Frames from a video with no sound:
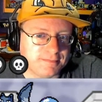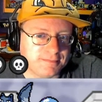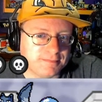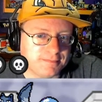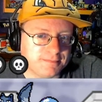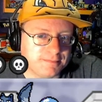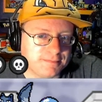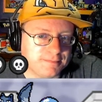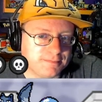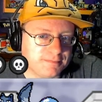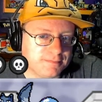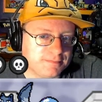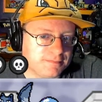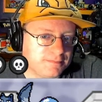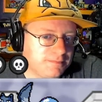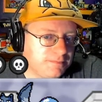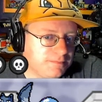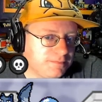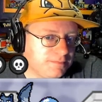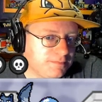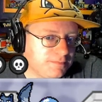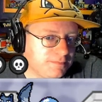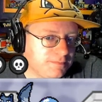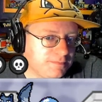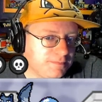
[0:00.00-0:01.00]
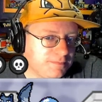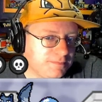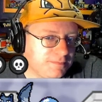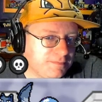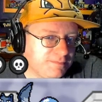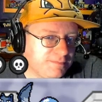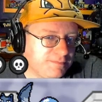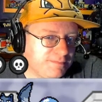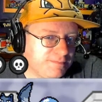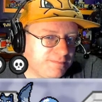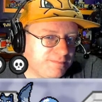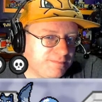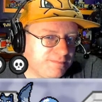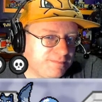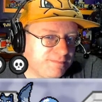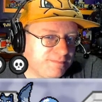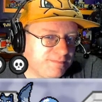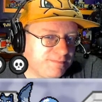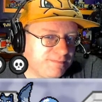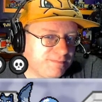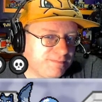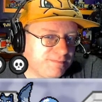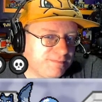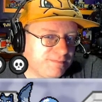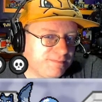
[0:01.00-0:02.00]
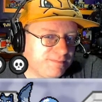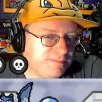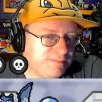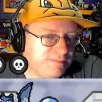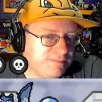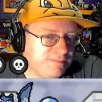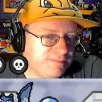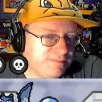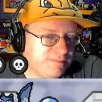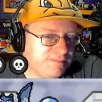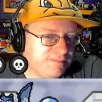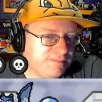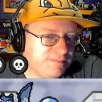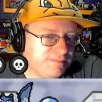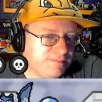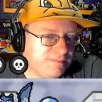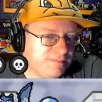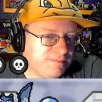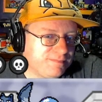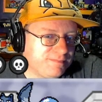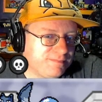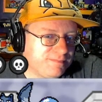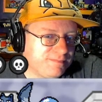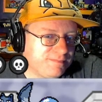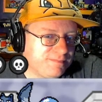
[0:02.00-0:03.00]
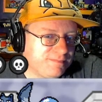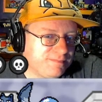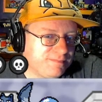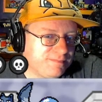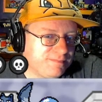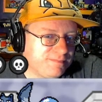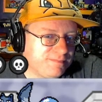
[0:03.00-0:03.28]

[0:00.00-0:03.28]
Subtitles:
(silence)